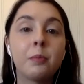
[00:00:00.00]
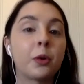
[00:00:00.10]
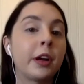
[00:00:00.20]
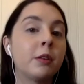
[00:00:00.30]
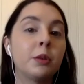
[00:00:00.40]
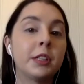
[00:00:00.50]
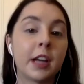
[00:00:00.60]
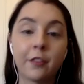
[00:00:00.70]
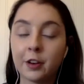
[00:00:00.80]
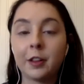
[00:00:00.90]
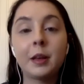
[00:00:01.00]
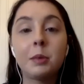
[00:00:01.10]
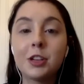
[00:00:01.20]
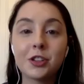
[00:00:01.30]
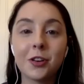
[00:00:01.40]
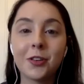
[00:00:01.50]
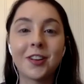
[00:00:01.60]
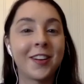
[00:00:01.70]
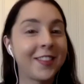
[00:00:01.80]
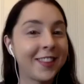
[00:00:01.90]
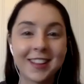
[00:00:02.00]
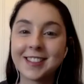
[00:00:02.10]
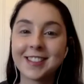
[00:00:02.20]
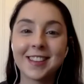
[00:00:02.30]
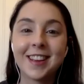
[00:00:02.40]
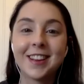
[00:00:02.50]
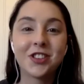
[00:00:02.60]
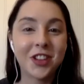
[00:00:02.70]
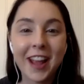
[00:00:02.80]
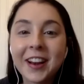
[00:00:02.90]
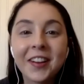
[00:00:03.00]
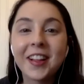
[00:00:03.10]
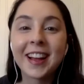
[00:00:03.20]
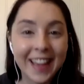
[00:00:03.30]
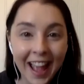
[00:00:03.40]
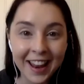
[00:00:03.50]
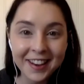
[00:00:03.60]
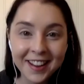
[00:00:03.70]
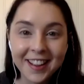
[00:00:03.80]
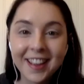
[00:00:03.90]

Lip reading: Maria will definitely be shown on this channel again,